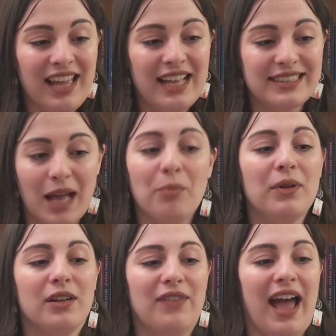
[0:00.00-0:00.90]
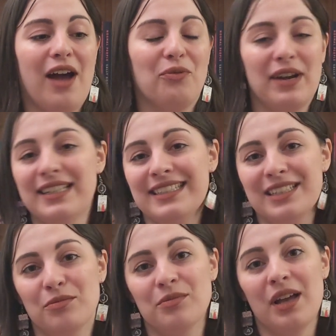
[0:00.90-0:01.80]
example of how
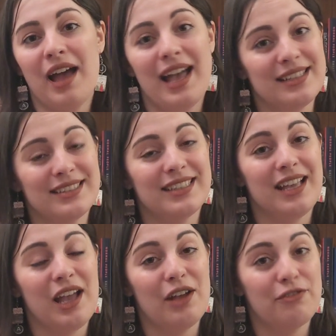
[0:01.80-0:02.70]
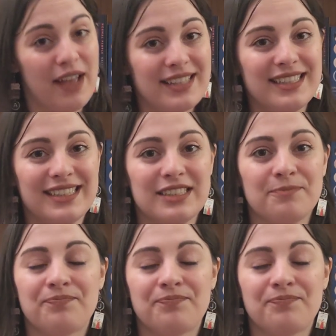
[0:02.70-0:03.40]
racism has affected